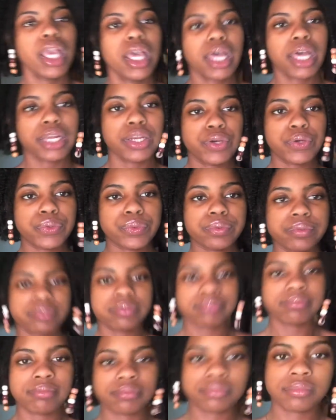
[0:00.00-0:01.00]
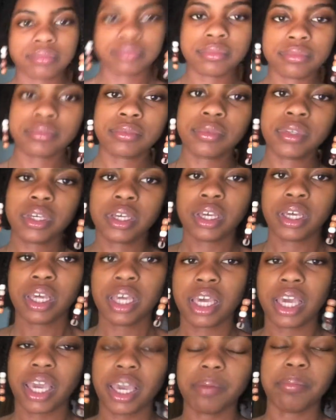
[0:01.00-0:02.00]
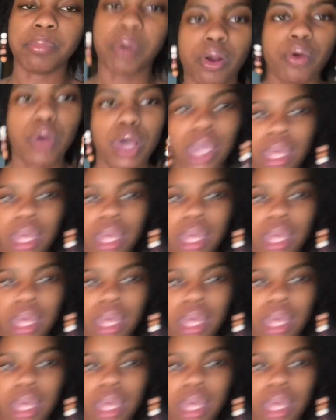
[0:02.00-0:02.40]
I know it broke,